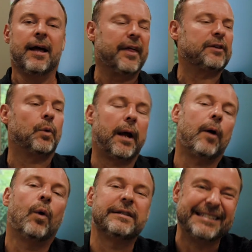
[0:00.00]
That's what I
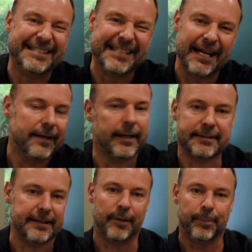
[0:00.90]
once did.
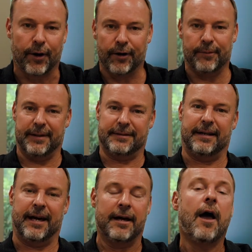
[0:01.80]
That's not a part of me
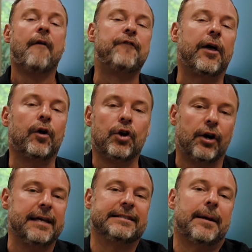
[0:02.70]
today. Failure
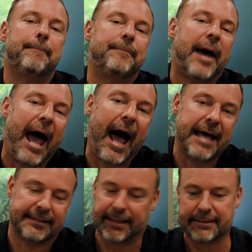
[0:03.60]
is a
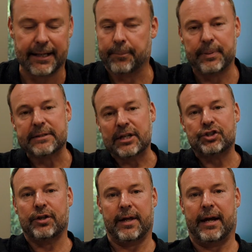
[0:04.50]
past. It's not a
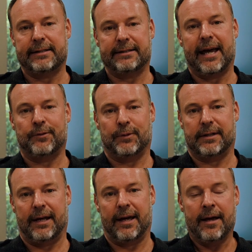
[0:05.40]
position that I stand with
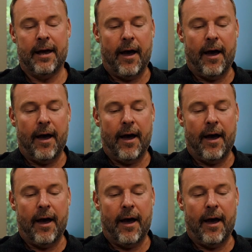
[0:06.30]
today.